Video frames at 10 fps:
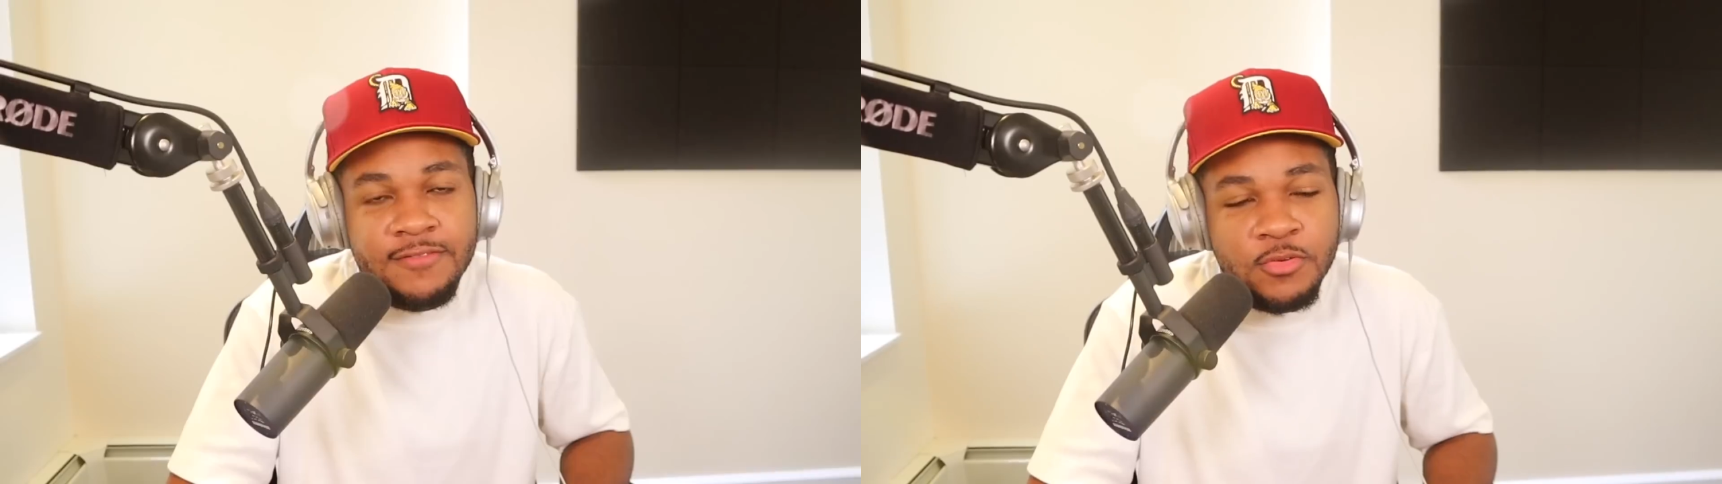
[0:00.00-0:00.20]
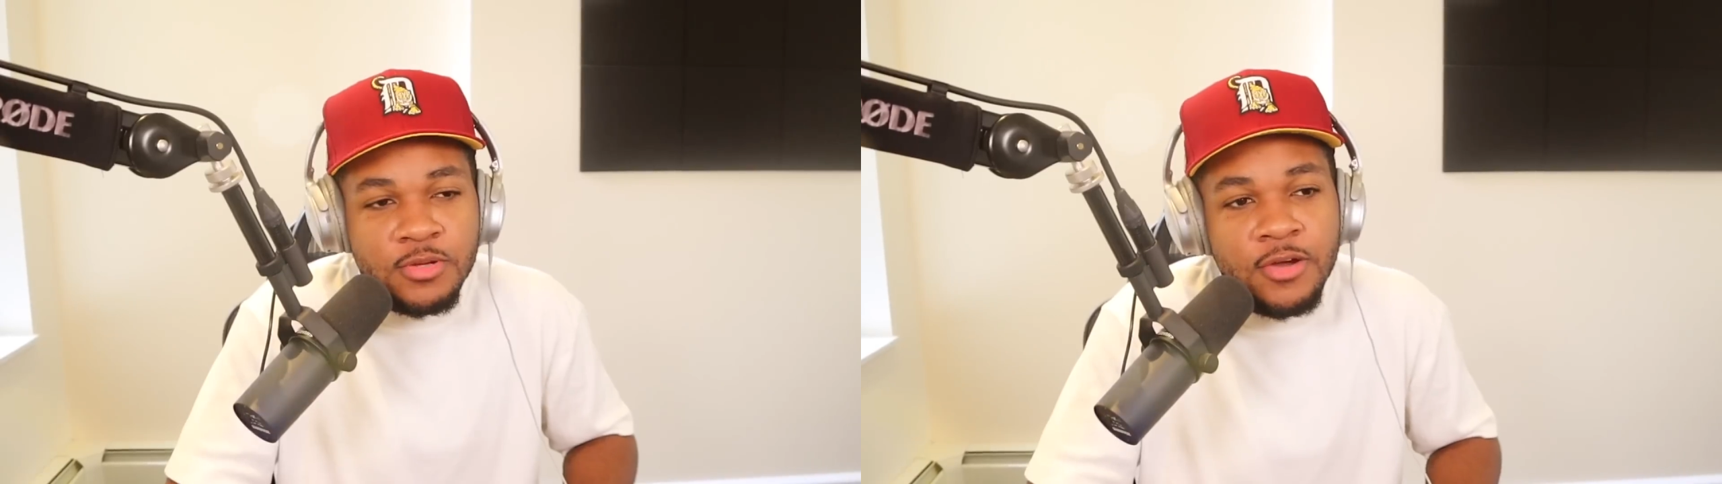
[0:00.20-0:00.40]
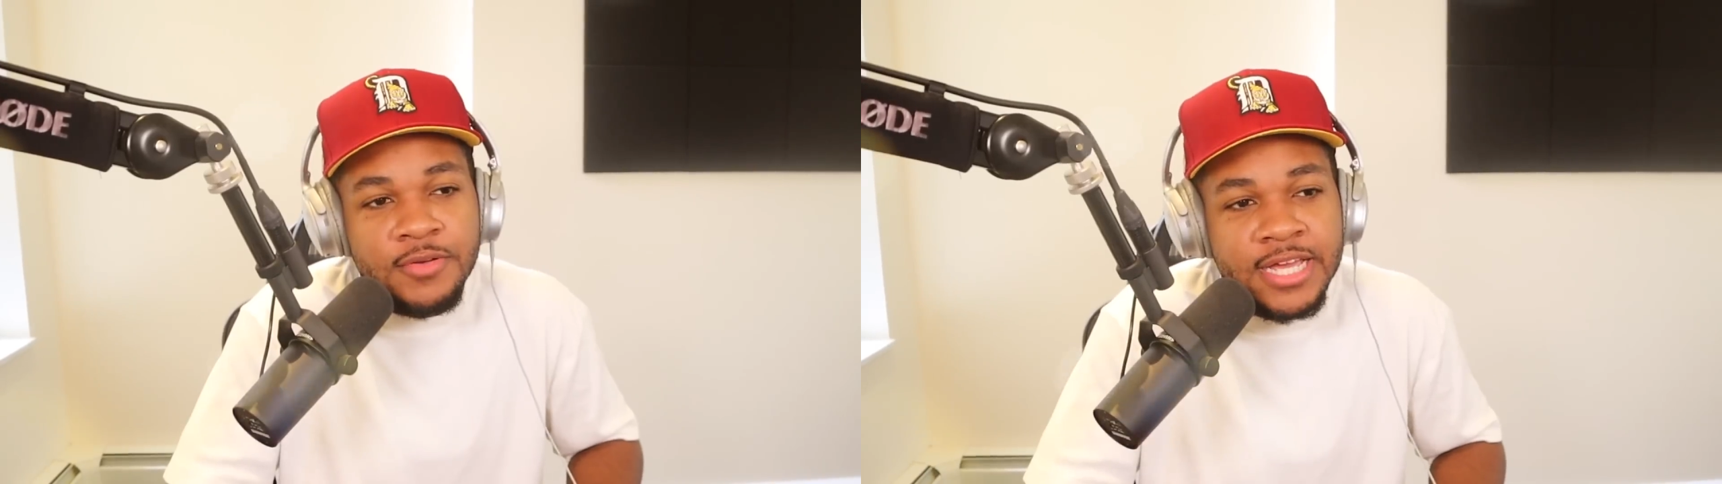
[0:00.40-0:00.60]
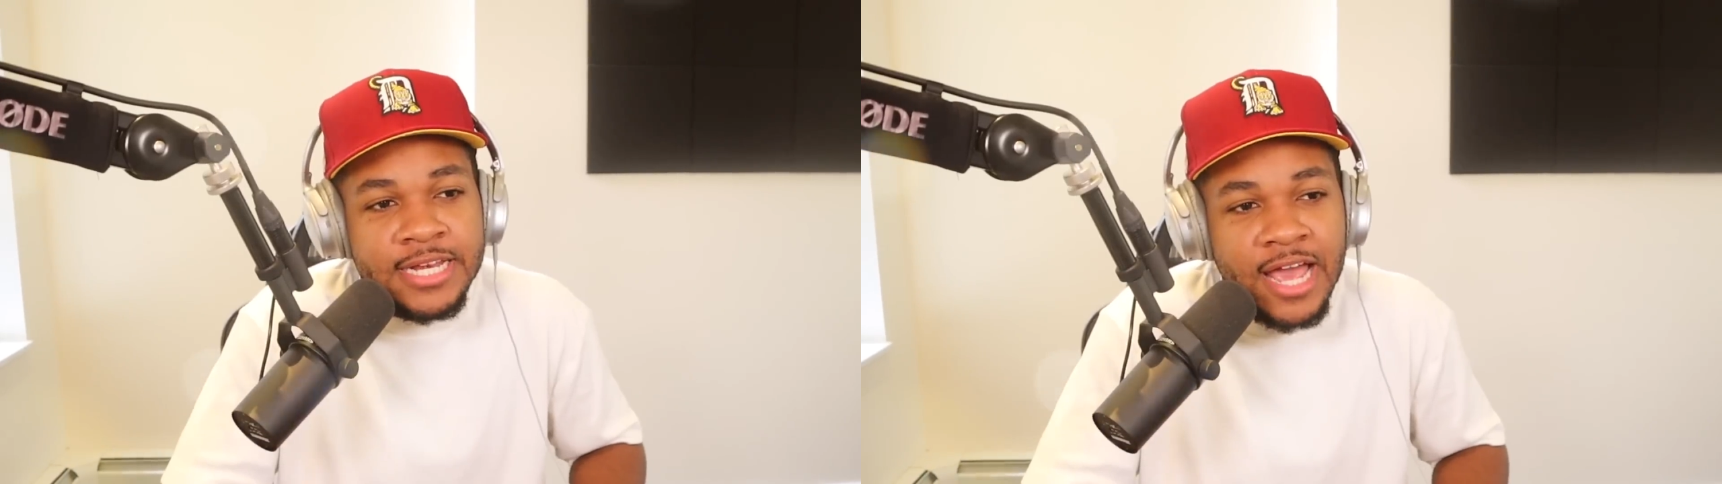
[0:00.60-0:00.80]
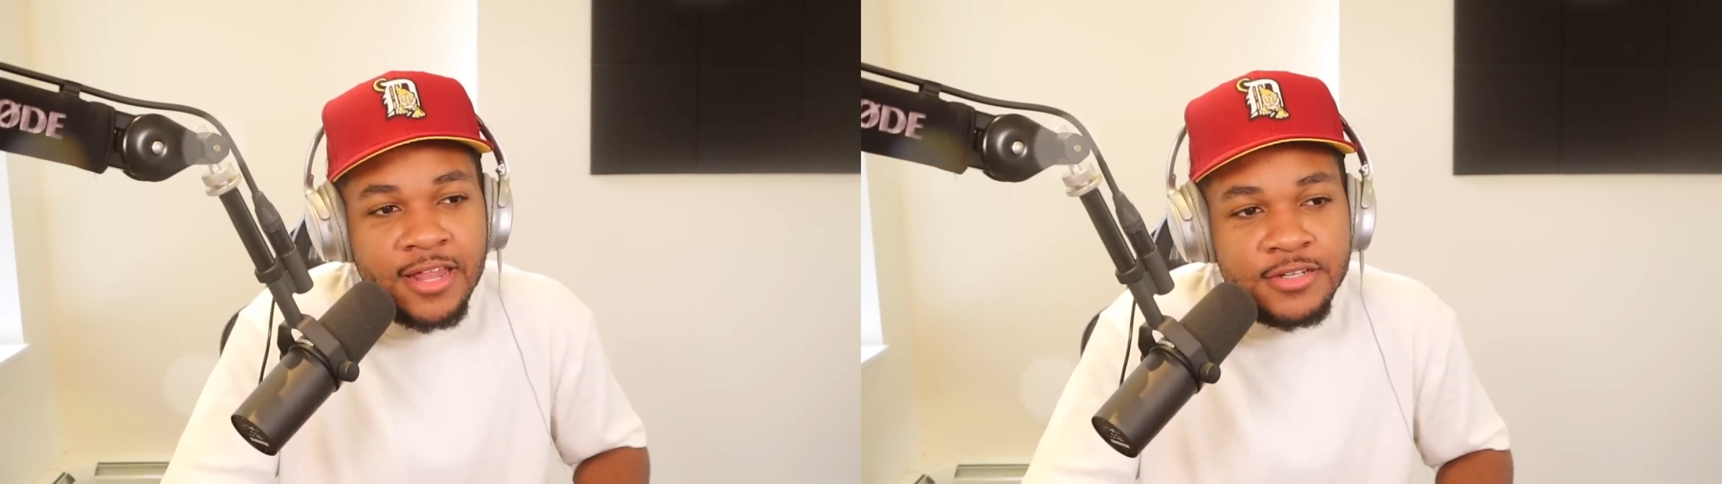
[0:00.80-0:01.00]
if you don't
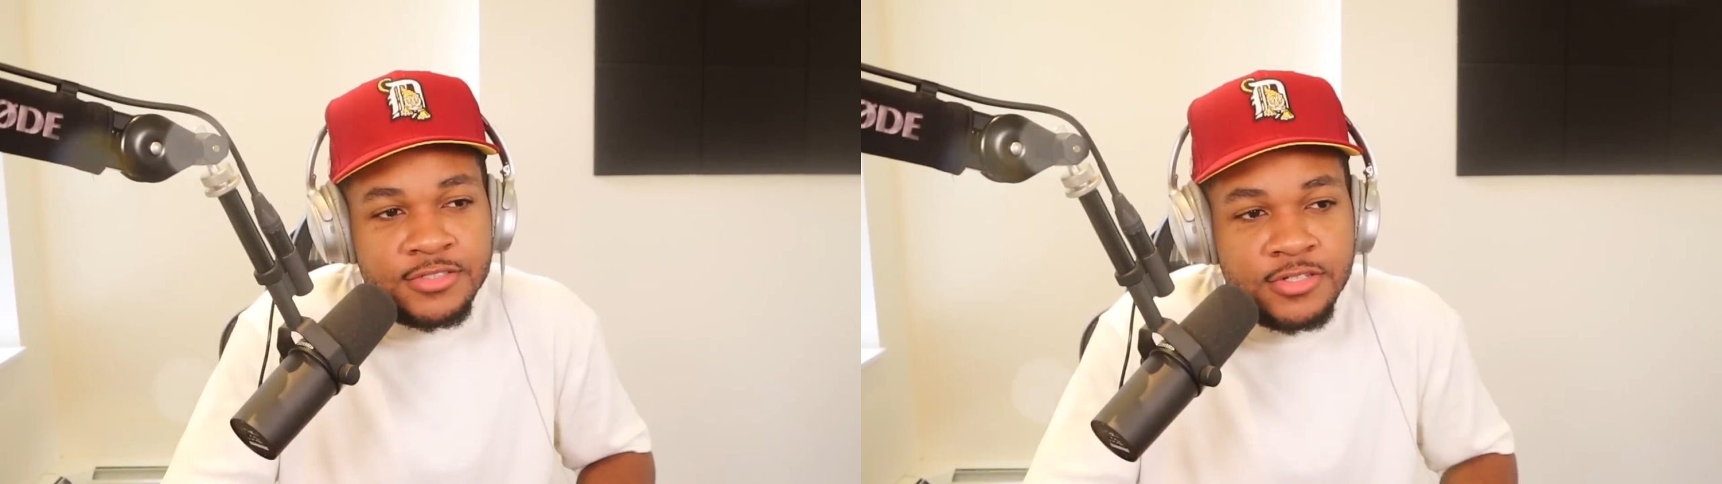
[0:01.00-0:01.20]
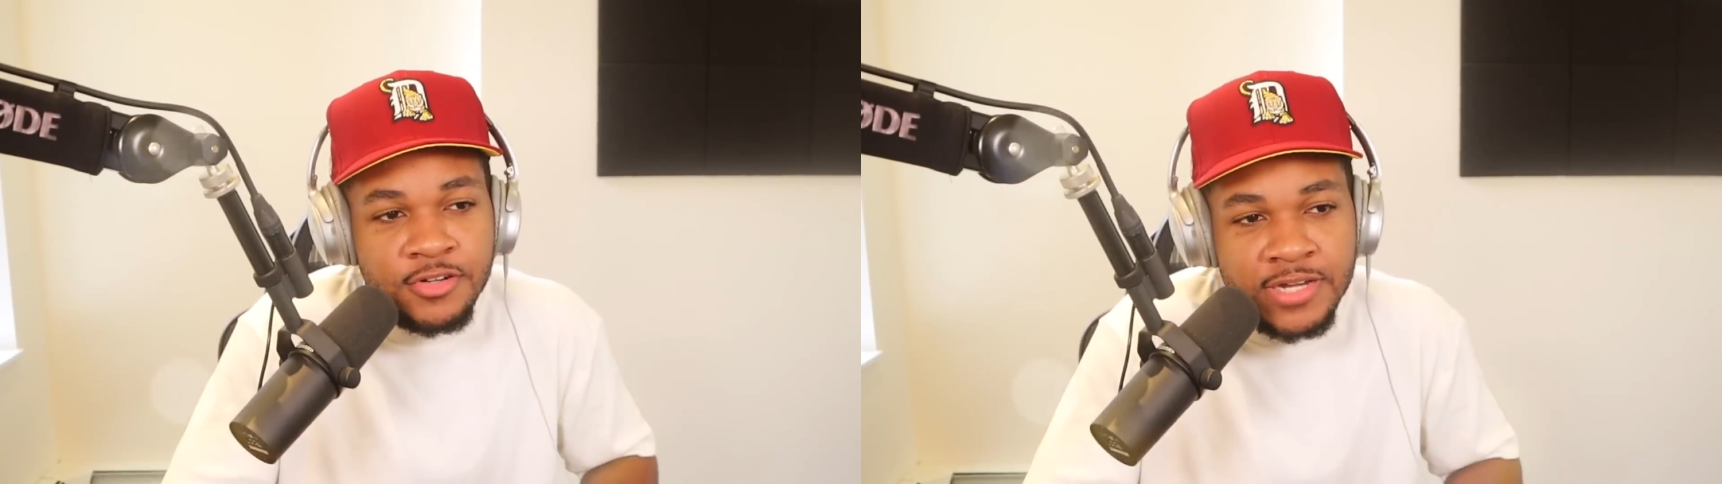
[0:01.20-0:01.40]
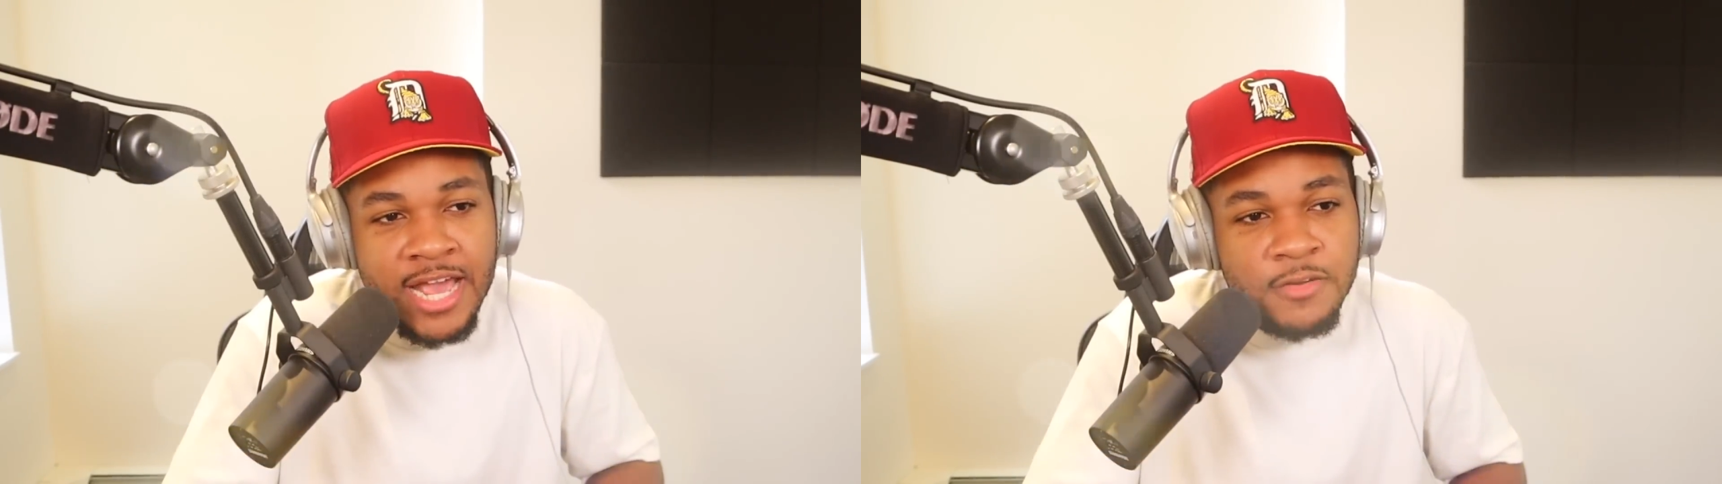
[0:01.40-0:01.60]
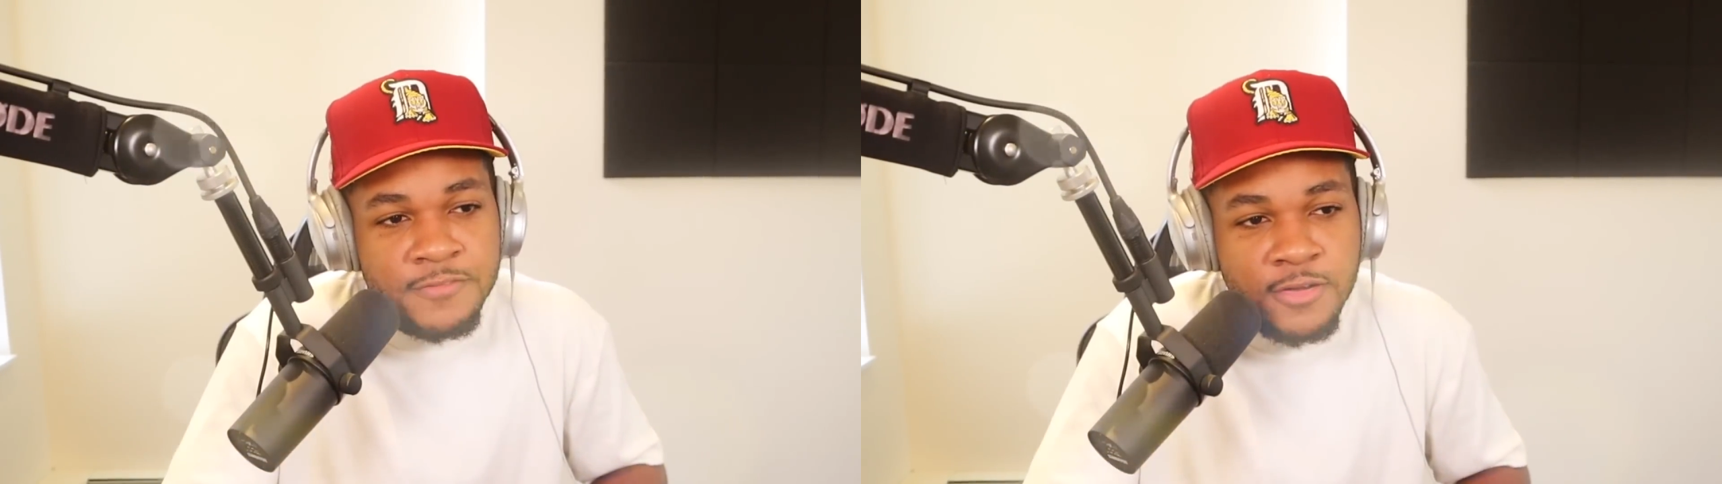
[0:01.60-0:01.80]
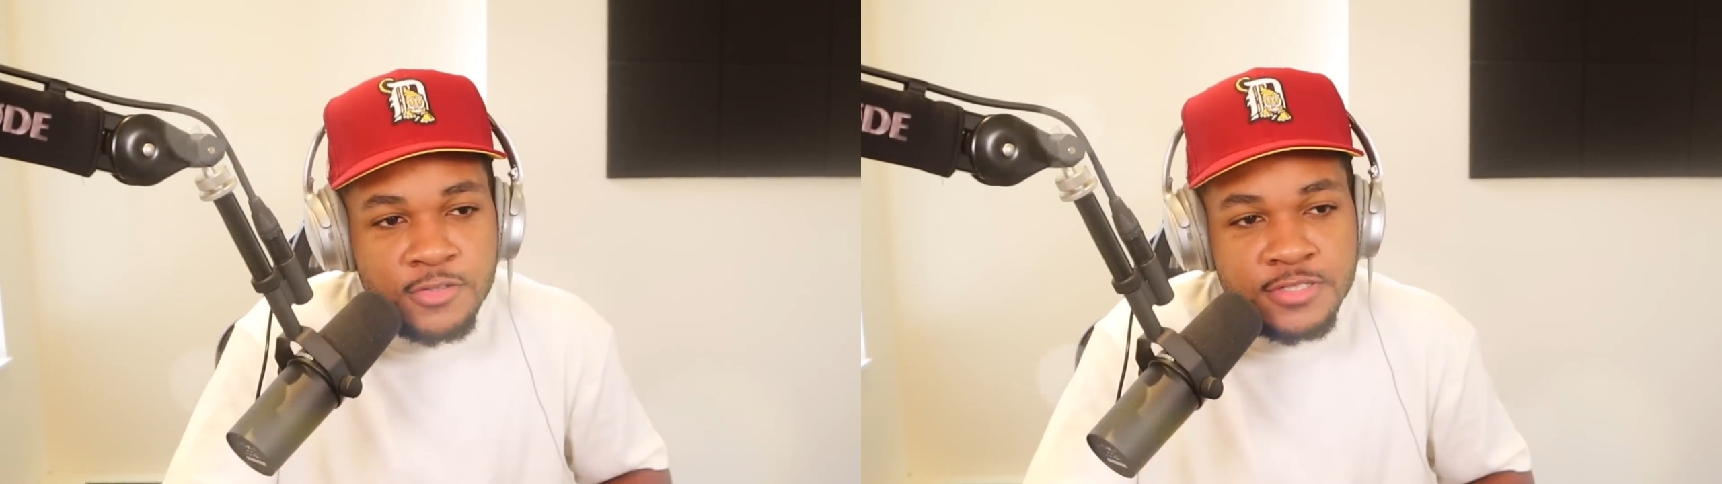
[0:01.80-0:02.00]
acknowledge your
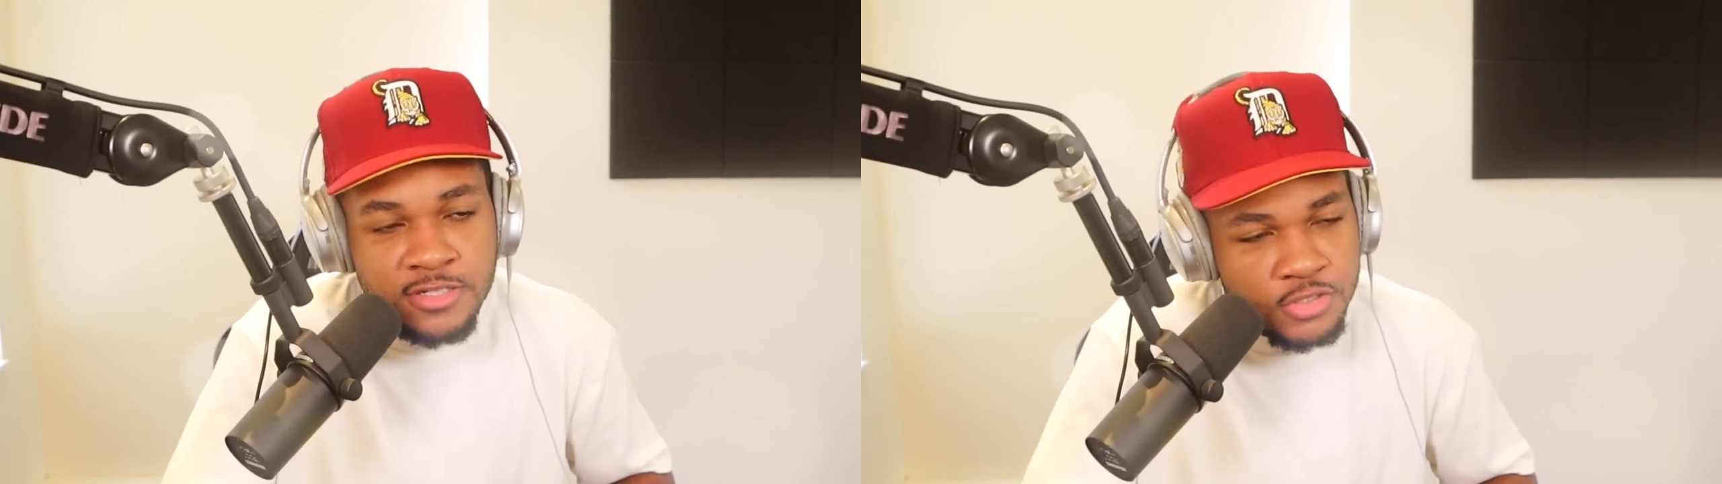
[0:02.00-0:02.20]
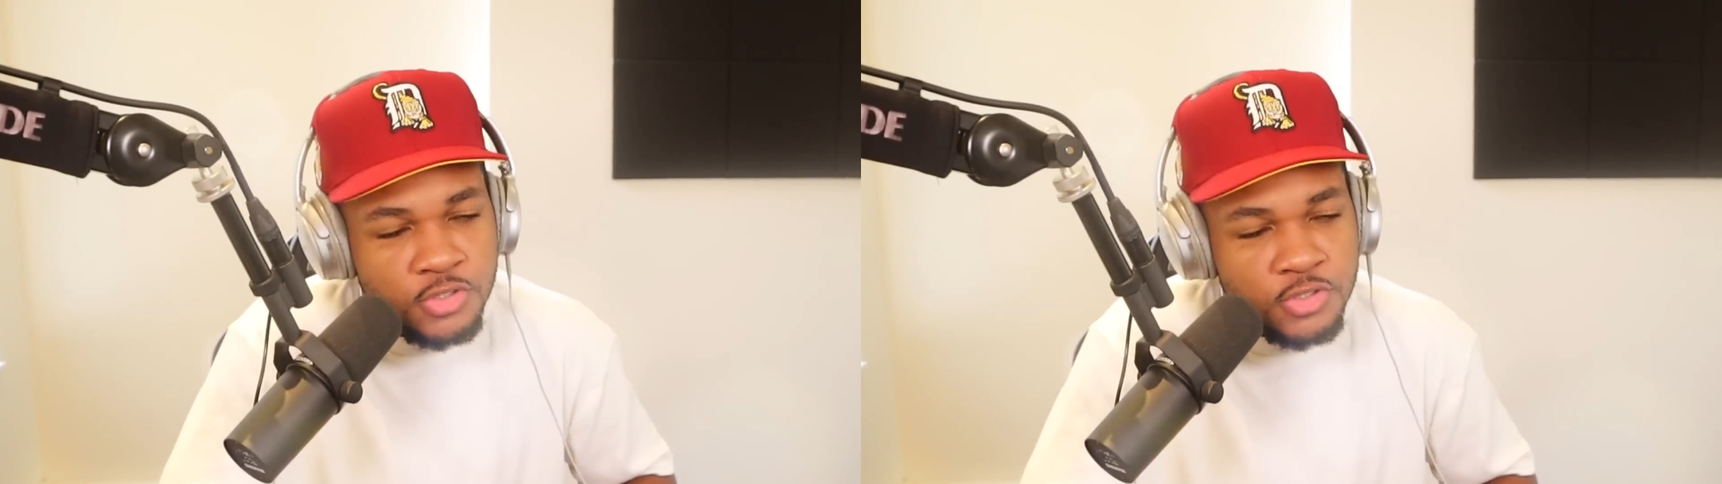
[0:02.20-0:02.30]
downfalls and your